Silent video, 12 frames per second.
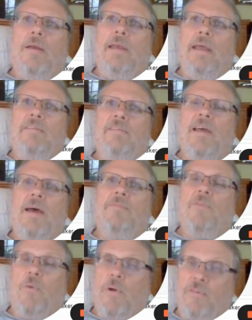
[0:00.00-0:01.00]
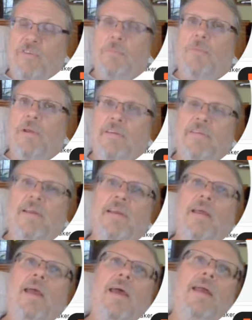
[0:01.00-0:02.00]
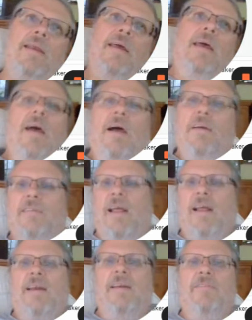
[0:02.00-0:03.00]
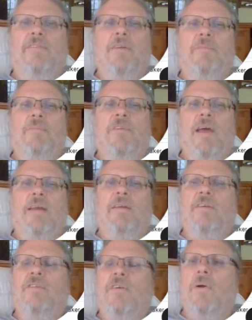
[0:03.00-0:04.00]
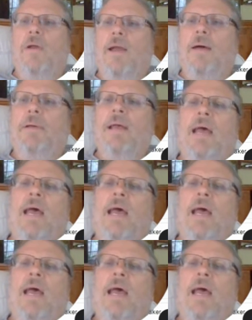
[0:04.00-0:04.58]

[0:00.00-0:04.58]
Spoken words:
desktop for some reason and a slightly different set showing up.